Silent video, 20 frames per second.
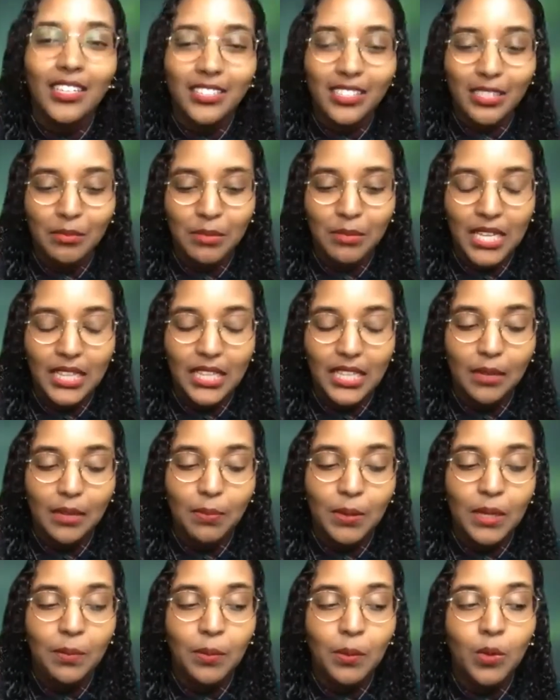to me like
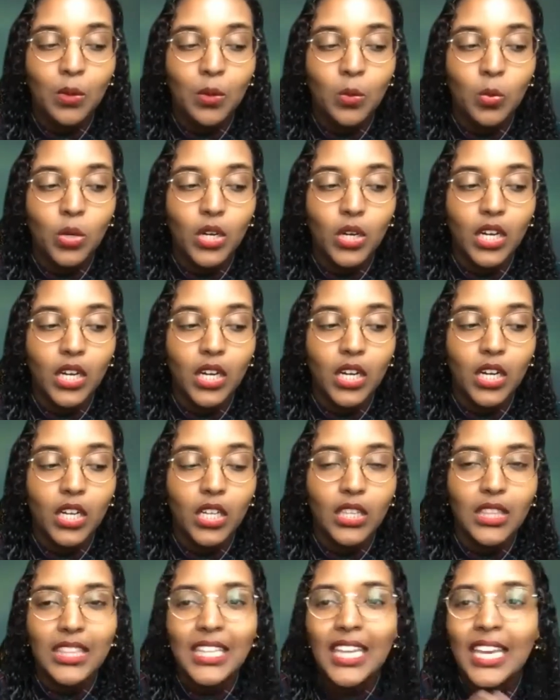people were
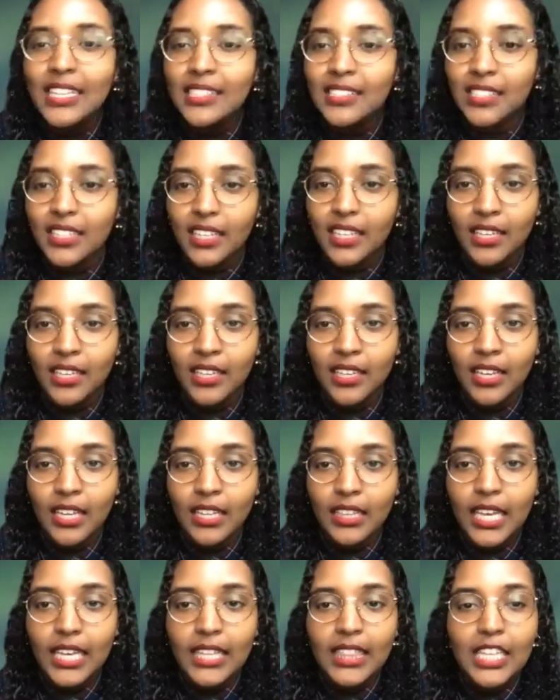lazy.
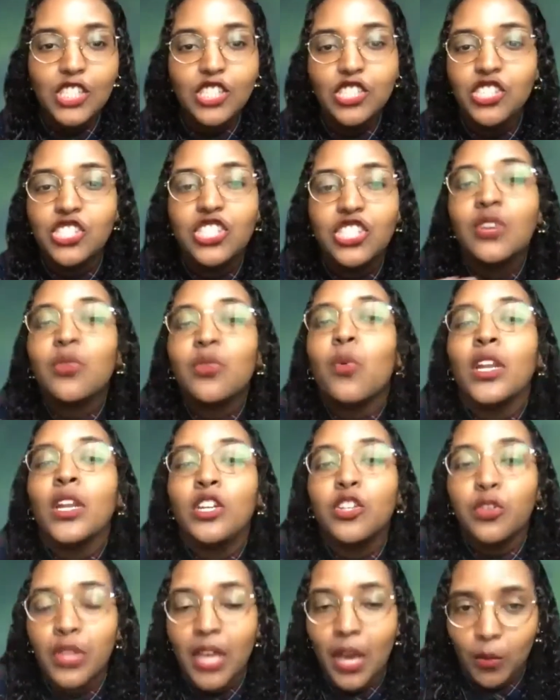Like they just didn't want to do
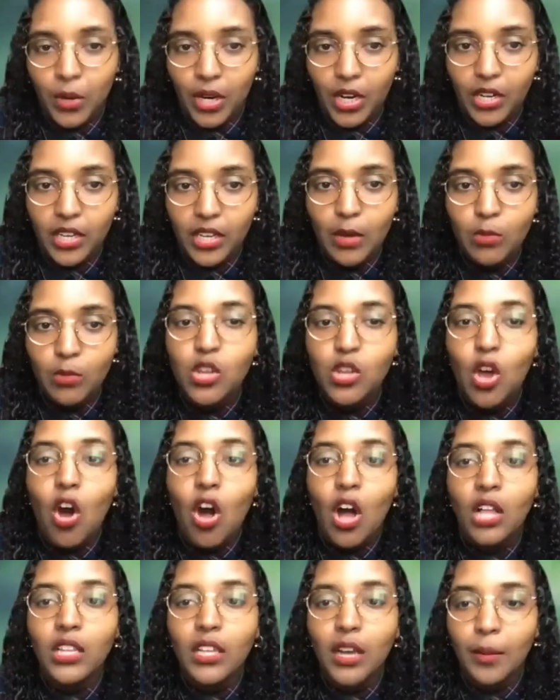that work. It was
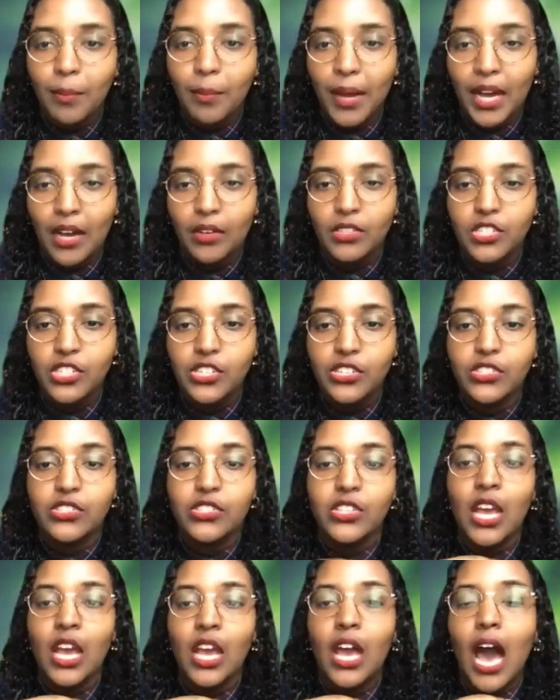all about
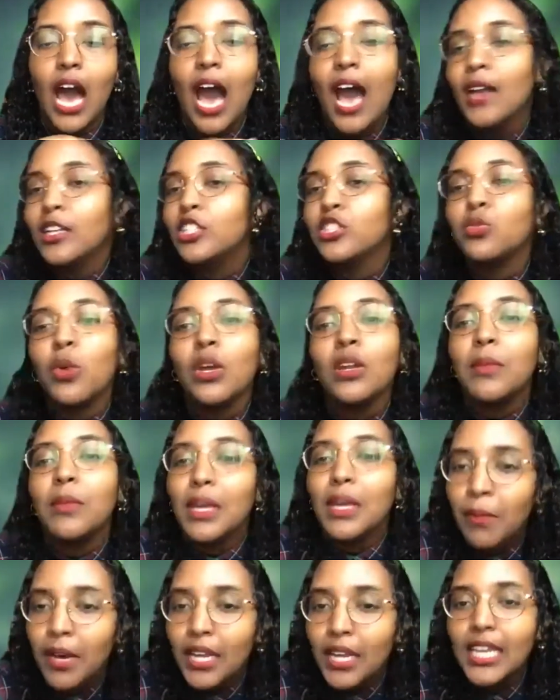I just want to make
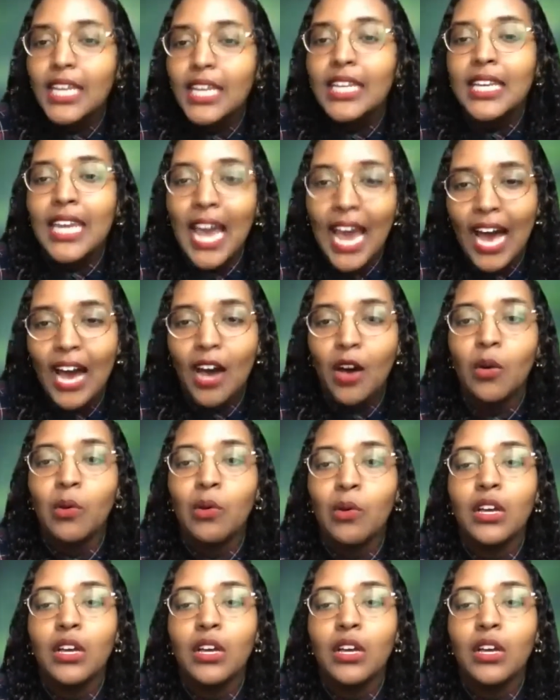money now.